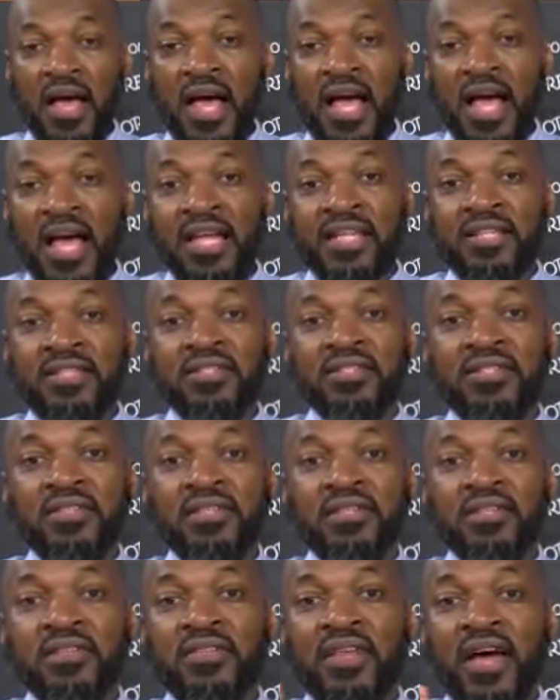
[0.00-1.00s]
and
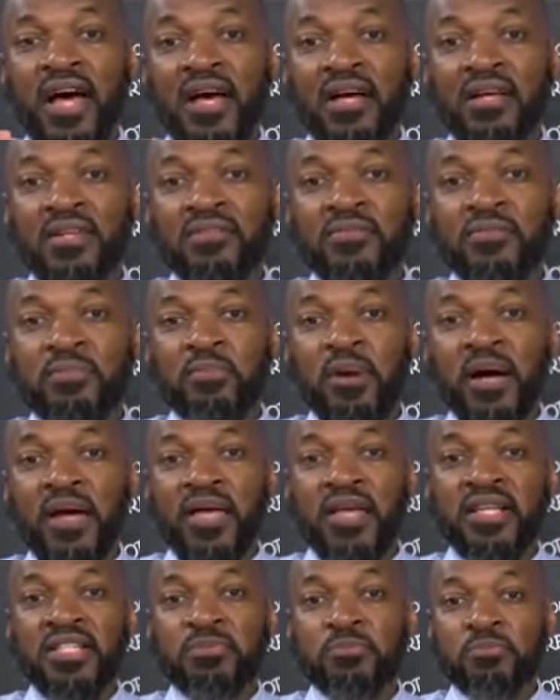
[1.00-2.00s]
that by